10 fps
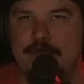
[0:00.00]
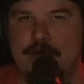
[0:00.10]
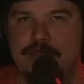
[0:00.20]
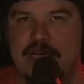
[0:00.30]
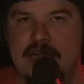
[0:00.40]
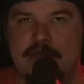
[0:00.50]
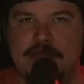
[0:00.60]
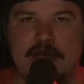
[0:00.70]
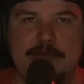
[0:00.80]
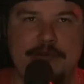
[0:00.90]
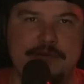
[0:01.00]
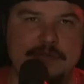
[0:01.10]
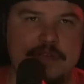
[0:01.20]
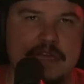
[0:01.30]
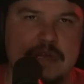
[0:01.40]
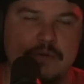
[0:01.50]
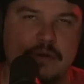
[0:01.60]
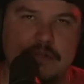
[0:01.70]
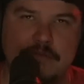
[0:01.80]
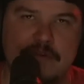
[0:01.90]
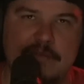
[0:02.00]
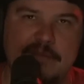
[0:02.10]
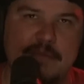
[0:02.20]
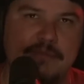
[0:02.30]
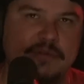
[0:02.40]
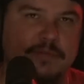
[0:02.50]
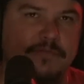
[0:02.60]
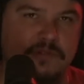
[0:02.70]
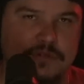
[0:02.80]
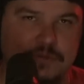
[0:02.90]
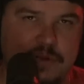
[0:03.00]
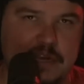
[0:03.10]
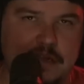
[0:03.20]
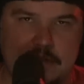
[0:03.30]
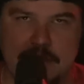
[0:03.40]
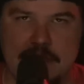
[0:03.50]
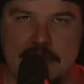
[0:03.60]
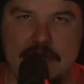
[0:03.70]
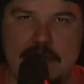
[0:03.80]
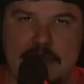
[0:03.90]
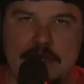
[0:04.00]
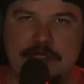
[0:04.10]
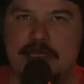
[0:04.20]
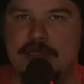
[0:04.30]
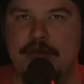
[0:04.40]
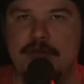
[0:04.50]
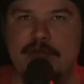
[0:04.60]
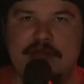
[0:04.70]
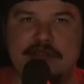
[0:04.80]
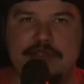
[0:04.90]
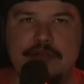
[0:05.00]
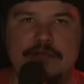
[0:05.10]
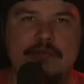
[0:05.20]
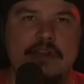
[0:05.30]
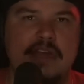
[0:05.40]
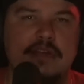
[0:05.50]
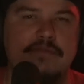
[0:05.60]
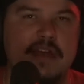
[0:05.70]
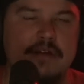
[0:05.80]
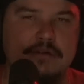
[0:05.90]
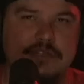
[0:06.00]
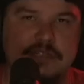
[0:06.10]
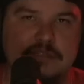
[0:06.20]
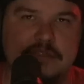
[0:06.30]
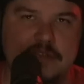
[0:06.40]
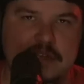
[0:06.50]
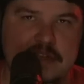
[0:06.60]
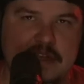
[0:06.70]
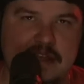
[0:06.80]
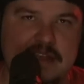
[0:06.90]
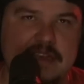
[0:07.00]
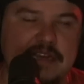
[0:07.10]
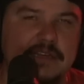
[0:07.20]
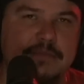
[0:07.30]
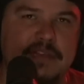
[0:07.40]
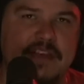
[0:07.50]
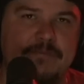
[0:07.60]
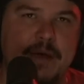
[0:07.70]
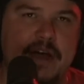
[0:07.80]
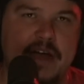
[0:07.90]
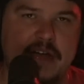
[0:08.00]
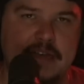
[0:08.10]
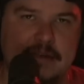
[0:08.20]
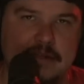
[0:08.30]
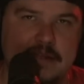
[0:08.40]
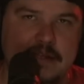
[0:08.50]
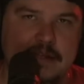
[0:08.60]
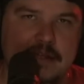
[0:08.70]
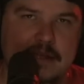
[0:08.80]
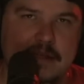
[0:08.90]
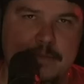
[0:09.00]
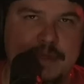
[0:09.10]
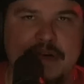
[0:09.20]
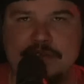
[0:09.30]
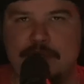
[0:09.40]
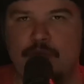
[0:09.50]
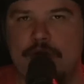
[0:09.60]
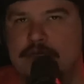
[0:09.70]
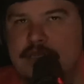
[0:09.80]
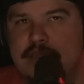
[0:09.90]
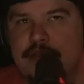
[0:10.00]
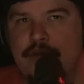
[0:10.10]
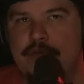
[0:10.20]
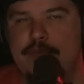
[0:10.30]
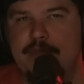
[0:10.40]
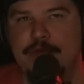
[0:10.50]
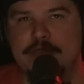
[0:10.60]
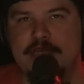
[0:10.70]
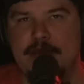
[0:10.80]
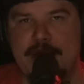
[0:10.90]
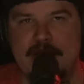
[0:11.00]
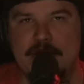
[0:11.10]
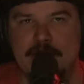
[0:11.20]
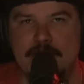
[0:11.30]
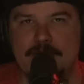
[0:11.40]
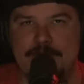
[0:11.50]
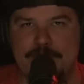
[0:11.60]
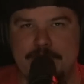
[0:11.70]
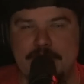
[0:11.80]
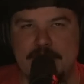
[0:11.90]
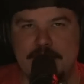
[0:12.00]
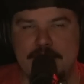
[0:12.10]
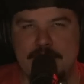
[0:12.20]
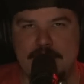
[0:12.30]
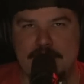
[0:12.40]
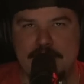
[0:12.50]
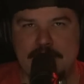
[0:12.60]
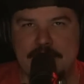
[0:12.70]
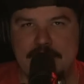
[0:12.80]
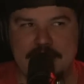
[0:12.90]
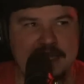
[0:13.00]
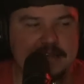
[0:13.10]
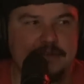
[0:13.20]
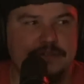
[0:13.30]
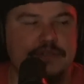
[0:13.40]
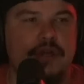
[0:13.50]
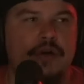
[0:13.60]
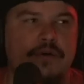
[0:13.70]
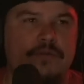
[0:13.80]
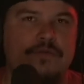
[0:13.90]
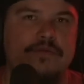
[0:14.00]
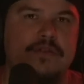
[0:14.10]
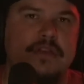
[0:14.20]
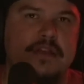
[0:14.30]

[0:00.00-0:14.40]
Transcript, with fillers: over to childless couples or other family members before joining. She had told them that these children were negative energies and they needed to be left behind, but that was the worst thing the cult members said about her. Again, there's no...